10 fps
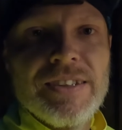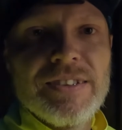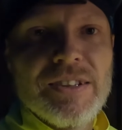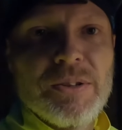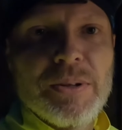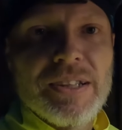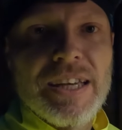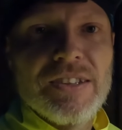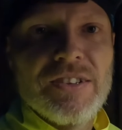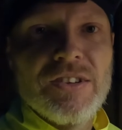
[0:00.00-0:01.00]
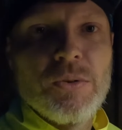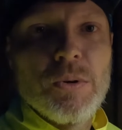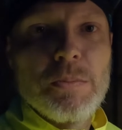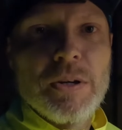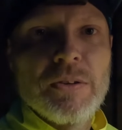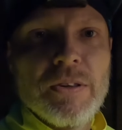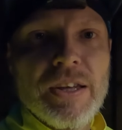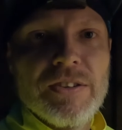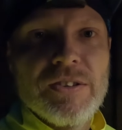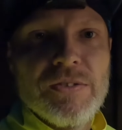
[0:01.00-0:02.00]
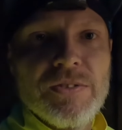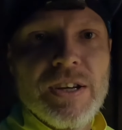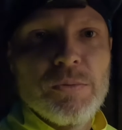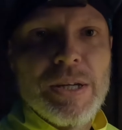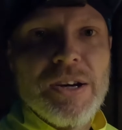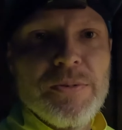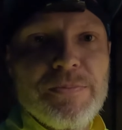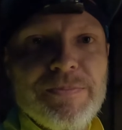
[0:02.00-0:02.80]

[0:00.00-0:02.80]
So I'll catch you up on all that stuff as we go.